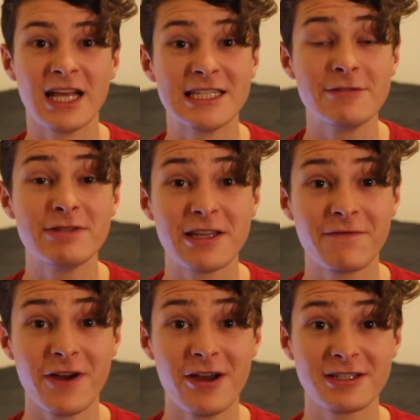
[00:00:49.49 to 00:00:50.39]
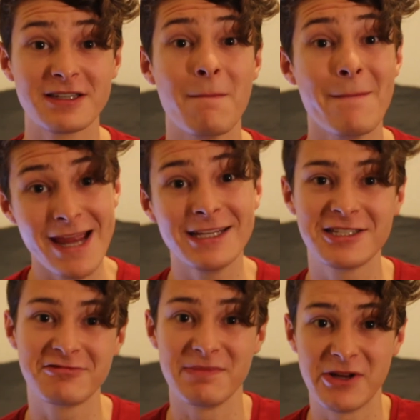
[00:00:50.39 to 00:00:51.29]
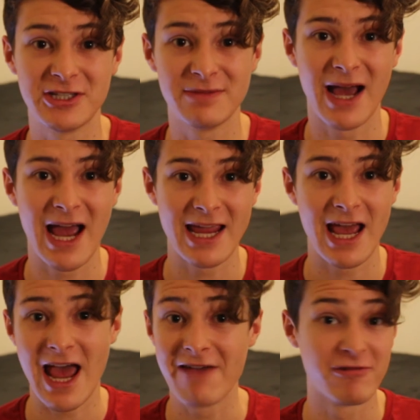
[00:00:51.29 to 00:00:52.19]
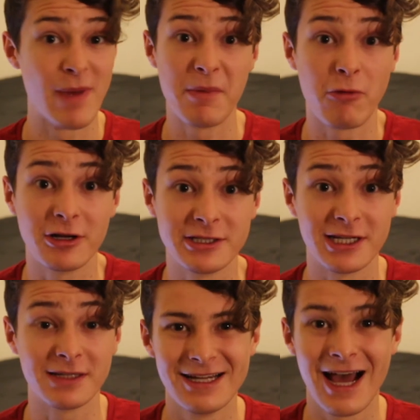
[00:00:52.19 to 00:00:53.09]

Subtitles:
she was the first mainstream YouTuber I ever remember watching.